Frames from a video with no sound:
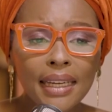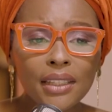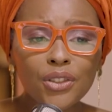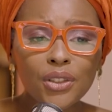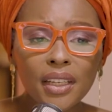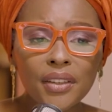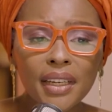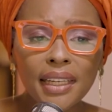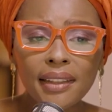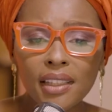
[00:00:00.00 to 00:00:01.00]
It's really,
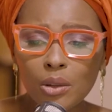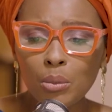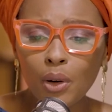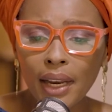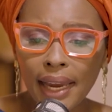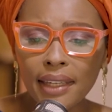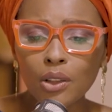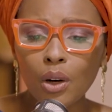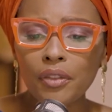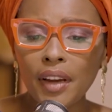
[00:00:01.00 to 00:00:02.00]
really in the small
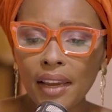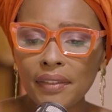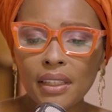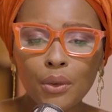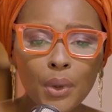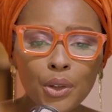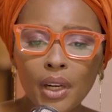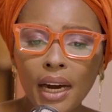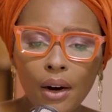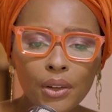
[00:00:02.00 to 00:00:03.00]
act of having, when
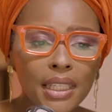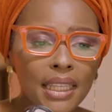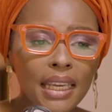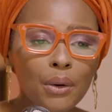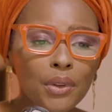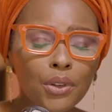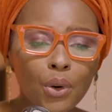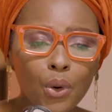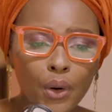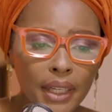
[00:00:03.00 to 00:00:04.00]
you are out there with
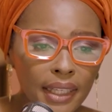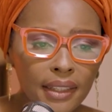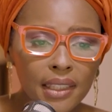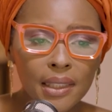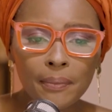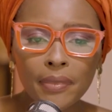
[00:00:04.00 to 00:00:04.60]
your colleagues,